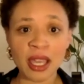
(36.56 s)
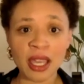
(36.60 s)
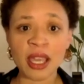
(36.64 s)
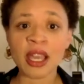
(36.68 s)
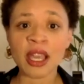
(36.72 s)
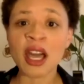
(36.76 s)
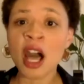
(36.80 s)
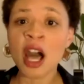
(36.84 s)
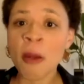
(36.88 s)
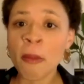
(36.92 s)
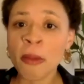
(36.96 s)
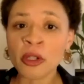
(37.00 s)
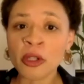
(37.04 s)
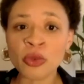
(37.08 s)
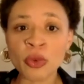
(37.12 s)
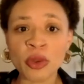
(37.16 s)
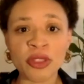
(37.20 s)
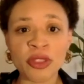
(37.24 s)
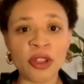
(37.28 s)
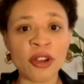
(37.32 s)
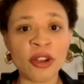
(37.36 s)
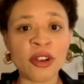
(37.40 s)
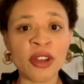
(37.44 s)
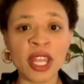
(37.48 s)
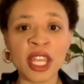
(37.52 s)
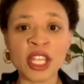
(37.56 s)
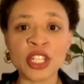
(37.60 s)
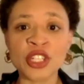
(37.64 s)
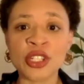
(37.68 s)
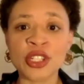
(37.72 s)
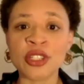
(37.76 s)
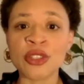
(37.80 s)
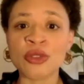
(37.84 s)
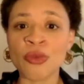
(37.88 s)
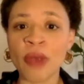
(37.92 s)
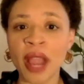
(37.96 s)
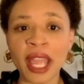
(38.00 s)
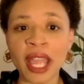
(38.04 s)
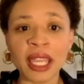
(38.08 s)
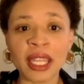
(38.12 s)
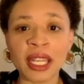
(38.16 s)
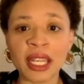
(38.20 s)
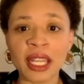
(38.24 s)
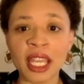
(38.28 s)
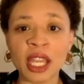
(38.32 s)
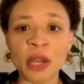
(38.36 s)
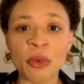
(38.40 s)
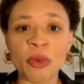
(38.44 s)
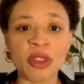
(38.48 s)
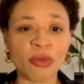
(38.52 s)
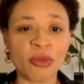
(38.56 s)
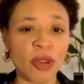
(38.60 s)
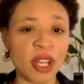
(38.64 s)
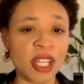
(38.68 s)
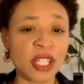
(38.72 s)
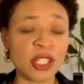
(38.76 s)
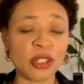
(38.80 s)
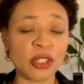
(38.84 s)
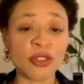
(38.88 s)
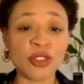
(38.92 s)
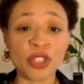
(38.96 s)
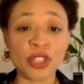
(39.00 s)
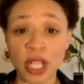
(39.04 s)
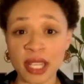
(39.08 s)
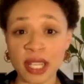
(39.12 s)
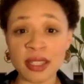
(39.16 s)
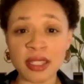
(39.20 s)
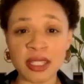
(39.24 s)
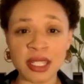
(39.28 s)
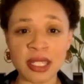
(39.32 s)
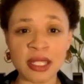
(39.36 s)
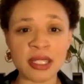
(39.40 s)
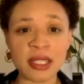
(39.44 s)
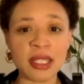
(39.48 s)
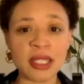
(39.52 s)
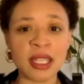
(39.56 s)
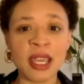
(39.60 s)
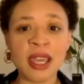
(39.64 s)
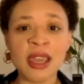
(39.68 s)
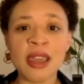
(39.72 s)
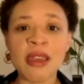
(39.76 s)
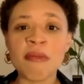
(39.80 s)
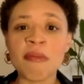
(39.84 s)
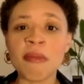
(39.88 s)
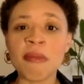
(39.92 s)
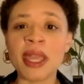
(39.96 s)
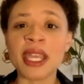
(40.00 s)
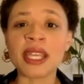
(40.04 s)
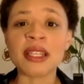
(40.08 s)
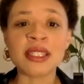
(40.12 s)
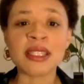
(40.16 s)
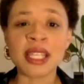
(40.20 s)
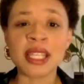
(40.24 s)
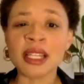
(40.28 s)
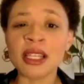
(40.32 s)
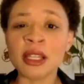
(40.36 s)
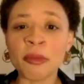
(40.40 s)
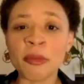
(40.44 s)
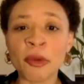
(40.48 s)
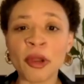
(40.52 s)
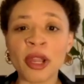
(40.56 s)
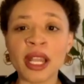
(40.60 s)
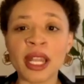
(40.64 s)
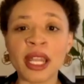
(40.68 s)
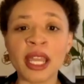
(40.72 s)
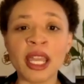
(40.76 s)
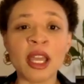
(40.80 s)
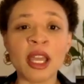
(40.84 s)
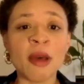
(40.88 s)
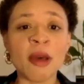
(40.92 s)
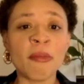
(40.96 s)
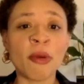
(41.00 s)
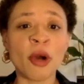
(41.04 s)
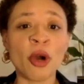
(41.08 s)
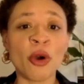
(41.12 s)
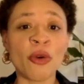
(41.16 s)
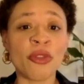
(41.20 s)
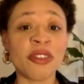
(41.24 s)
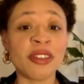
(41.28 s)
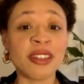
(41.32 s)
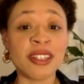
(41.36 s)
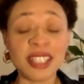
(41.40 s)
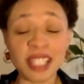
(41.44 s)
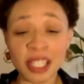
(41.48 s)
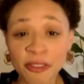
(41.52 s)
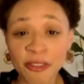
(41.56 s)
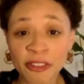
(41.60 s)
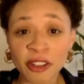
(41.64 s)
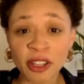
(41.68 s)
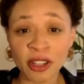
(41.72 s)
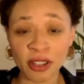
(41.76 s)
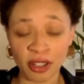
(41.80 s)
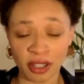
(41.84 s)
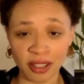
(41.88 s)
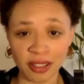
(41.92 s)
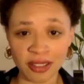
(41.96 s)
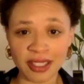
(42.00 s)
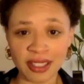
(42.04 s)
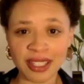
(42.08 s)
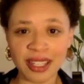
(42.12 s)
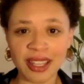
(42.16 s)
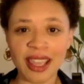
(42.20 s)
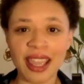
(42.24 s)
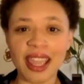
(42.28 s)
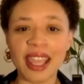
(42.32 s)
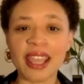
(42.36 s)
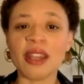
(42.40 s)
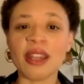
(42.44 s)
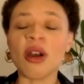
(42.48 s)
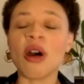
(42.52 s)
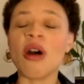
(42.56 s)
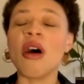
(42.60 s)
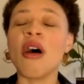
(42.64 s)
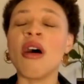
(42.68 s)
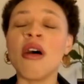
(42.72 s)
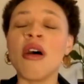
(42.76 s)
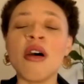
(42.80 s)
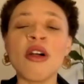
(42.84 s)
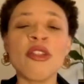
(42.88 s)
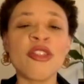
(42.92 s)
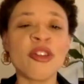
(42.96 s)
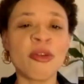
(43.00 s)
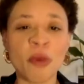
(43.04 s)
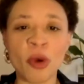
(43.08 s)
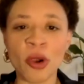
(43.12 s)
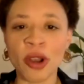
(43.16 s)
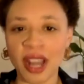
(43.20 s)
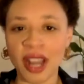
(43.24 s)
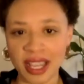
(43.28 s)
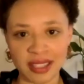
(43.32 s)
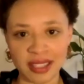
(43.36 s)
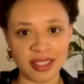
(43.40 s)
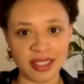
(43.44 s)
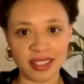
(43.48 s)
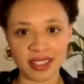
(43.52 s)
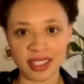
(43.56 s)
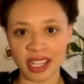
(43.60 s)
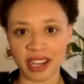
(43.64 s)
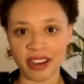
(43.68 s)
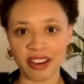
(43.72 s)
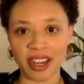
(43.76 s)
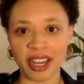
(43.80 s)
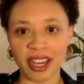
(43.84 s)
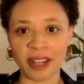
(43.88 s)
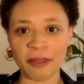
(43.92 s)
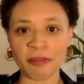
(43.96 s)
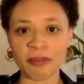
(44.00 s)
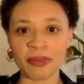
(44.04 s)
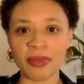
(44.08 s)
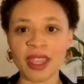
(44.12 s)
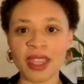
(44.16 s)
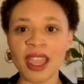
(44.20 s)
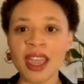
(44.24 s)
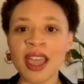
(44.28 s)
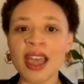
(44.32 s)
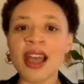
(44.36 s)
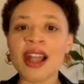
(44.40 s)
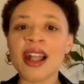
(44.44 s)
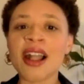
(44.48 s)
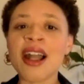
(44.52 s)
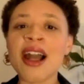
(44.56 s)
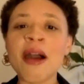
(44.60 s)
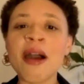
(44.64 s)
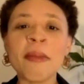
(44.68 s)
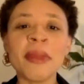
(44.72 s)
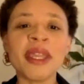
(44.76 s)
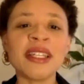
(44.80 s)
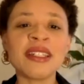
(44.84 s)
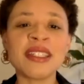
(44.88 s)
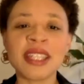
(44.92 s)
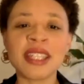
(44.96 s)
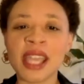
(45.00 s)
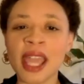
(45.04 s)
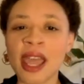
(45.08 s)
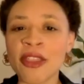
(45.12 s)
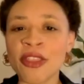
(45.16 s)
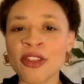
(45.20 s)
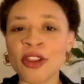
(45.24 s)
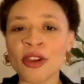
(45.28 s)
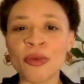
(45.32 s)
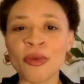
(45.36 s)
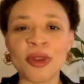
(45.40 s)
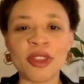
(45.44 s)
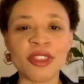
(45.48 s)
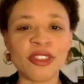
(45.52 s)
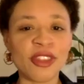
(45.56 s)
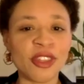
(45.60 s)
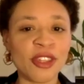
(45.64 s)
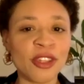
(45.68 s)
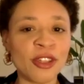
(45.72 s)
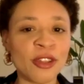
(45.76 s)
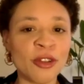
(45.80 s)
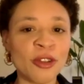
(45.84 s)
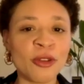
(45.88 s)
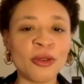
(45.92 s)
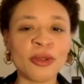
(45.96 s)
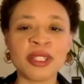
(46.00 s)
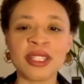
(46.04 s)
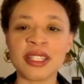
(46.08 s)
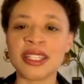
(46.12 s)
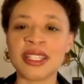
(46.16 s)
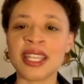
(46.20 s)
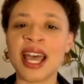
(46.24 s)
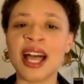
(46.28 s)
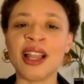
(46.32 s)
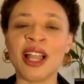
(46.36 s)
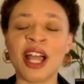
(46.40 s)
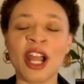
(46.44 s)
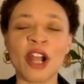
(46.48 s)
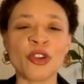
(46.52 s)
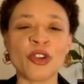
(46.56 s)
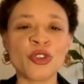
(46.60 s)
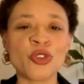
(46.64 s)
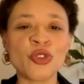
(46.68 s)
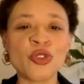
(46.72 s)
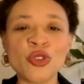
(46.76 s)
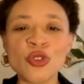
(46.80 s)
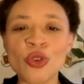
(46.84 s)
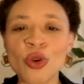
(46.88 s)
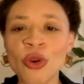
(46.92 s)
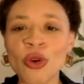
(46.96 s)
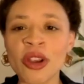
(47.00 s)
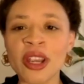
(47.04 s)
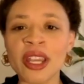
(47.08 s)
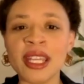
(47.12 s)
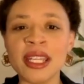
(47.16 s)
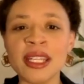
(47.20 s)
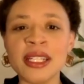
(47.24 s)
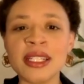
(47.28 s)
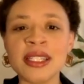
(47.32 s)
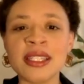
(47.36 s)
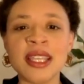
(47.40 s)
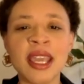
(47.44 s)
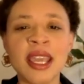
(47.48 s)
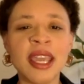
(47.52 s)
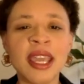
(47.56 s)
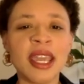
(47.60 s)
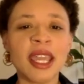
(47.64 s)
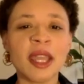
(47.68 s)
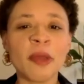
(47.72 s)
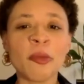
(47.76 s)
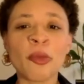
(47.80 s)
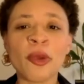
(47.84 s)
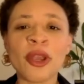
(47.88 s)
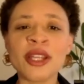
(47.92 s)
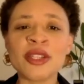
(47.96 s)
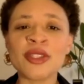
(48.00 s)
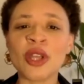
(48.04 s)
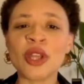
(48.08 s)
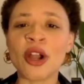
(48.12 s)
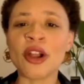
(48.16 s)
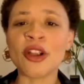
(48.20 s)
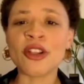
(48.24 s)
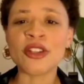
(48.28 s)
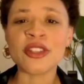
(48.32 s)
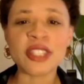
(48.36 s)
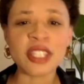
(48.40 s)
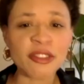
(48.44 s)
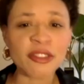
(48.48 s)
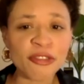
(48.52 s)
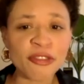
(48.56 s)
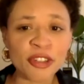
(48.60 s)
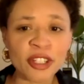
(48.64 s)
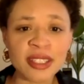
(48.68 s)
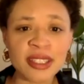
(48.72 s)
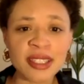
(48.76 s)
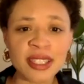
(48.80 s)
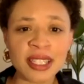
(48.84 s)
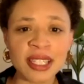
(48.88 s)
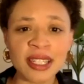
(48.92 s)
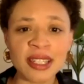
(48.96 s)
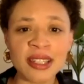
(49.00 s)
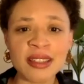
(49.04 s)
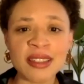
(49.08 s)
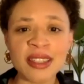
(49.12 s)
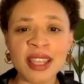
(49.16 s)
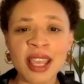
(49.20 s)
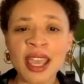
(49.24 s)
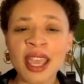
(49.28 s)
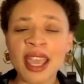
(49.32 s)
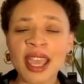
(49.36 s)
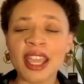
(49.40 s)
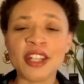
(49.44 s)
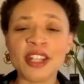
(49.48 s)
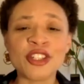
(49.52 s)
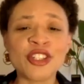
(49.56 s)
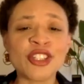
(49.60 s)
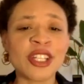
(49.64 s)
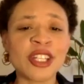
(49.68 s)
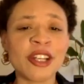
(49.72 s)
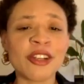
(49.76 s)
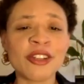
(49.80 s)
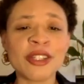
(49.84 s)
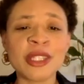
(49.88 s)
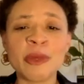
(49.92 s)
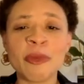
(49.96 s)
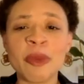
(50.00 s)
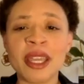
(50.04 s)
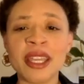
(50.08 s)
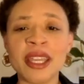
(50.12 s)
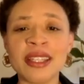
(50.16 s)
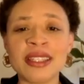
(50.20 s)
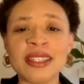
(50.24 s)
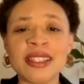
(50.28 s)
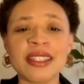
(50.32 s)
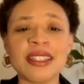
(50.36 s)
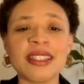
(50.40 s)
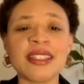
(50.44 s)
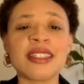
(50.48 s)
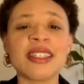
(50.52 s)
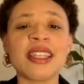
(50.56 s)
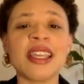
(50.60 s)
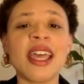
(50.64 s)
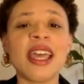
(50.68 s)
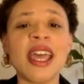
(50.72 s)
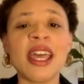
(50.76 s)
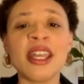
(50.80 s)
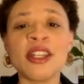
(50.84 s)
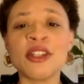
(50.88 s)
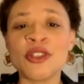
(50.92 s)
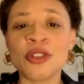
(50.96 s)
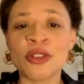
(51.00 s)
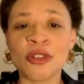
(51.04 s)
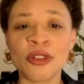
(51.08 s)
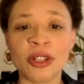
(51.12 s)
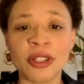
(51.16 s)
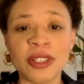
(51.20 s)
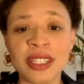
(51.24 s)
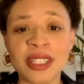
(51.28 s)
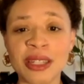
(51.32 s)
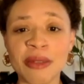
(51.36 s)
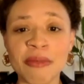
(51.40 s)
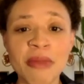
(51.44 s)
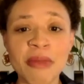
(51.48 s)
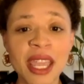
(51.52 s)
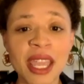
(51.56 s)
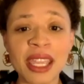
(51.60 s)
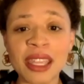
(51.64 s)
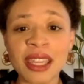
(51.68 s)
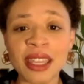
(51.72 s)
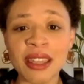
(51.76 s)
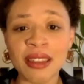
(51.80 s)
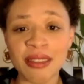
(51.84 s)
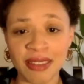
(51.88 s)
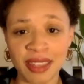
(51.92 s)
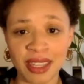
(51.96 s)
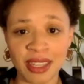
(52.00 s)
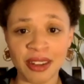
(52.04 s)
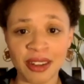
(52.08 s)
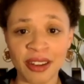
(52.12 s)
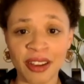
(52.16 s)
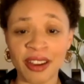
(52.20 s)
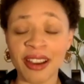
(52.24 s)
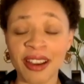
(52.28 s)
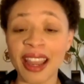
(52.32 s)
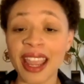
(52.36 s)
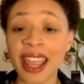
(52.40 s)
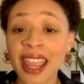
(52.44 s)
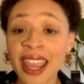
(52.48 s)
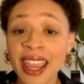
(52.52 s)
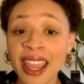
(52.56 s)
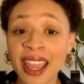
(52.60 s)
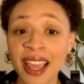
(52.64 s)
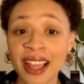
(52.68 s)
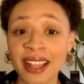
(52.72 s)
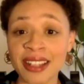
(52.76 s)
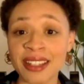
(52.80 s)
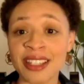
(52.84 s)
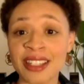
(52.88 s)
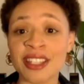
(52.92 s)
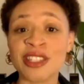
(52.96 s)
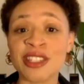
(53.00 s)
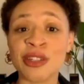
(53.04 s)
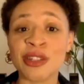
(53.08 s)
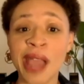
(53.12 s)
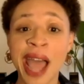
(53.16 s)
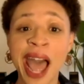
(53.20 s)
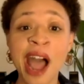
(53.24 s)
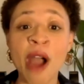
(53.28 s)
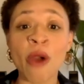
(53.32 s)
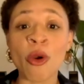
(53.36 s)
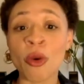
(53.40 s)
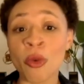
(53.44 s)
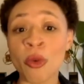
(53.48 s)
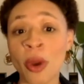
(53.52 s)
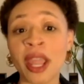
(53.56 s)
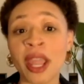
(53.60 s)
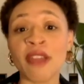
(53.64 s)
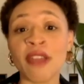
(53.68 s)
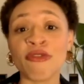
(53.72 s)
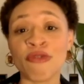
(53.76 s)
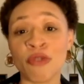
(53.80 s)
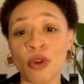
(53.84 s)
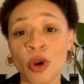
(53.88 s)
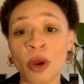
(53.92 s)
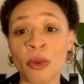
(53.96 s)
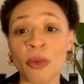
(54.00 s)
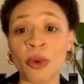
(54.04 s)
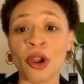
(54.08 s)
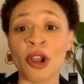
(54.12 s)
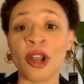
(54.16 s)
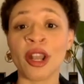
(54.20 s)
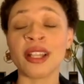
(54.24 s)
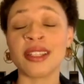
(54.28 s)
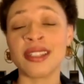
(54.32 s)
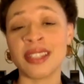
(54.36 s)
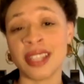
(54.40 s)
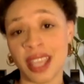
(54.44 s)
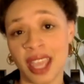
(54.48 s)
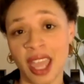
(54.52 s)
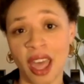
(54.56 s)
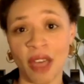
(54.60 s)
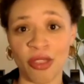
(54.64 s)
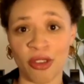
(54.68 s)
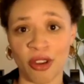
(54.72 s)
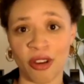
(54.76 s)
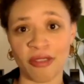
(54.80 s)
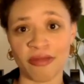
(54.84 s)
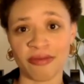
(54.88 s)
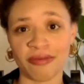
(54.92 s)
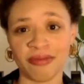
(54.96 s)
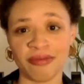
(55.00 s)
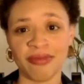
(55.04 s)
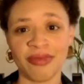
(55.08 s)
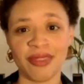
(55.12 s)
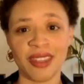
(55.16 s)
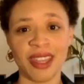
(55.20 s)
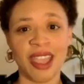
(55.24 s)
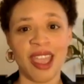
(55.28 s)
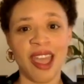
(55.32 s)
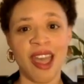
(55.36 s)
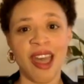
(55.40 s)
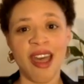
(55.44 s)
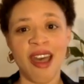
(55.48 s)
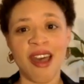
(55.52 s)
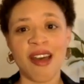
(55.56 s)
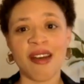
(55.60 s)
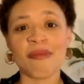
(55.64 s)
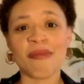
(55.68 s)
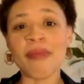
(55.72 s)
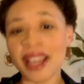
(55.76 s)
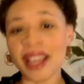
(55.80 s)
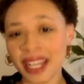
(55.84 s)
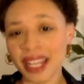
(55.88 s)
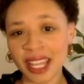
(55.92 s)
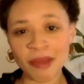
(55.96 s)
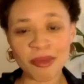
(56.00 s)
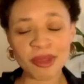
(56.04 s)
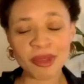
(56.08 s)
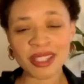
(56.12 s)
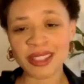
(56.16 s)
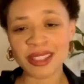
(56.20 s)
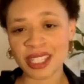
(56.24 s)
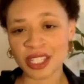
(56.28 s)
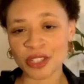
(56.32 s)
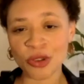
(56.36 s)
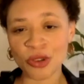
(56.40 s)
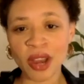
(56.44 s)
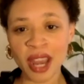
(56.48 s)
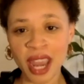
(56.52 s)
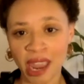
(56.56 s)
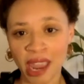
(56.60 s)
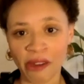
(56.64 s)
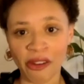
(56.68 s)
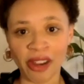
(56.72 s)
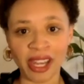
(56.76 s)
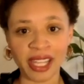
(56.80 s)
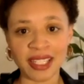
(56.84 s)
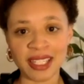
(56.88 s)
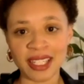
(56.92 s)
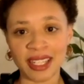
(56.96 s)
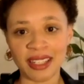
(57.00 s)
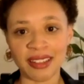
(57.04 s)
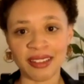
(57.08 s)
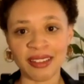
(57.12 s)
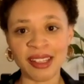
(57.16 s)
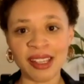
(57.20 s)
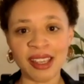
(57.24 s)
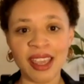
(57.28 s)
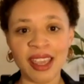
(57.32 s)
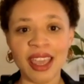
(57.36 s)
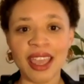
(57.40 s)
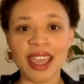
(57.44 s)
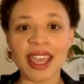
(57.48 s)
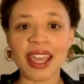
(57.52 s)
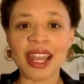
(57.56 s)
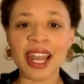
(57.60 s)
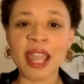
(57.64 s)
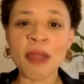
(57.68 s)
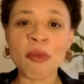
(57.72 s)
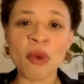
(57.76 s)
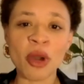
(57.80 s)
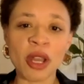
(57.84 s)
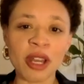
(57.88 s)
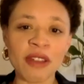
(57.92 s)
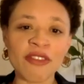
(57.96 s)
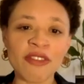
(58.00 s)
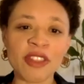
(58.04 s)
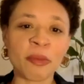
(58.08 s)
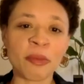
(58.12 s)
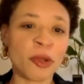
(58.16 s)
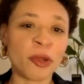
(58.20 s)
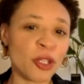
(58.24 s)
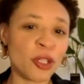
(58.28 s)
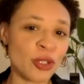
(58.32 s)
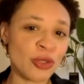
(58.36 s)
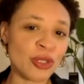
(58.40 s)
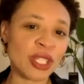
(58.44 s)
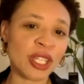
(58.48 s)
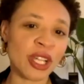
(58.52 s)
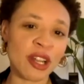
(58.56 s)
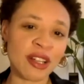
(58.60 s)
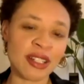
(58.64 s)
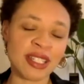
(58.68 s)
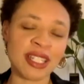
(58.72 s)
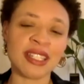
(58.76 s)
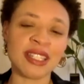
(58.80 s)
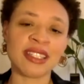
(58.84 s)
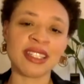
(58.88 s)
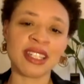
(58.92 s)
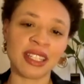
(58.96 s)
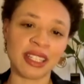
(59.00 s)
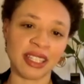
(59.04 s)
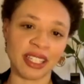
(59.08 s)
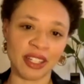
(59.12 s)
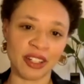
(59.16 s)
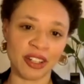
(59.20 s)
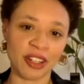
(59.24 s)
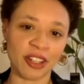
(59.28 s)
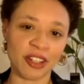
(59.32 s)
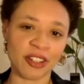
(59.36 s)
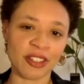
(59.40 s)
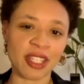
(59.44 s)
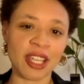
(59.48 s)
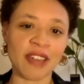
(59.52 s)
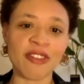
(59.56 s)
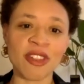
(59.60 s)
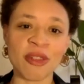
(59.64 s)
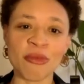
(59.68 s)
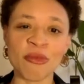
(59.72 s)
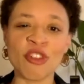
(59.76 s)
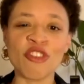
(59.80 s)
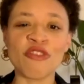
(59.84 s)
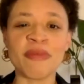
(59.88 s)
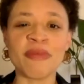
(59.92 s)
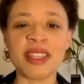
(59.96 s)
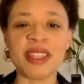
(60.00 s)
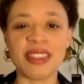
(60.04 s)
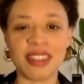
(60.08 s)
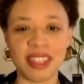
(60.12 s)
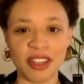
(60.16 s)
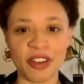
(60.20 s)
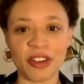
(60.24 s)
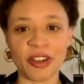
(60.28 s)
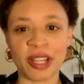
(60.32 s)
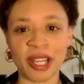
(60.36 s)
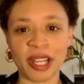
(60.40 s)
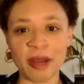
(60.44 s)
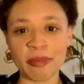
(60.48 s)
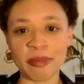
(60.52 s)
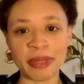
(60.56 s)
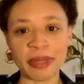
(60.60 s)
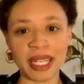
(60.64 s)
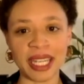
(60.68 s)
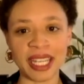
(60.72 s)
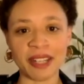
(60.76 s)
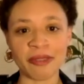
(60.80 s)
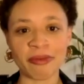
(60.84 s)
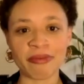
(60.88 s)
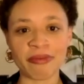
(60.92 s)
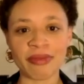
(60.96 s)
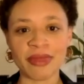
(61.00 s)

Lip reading: coupled with our nation's reckoning with racial justice, makes celebrating both difficult and all the more necessary. Coming together with you to tell our stories, embrace our differences, and share space is integral to making theater and to our way forward together. My name is Deadria Harrington, and I'm one of the producing artistic leaders of the Movement Theater Company,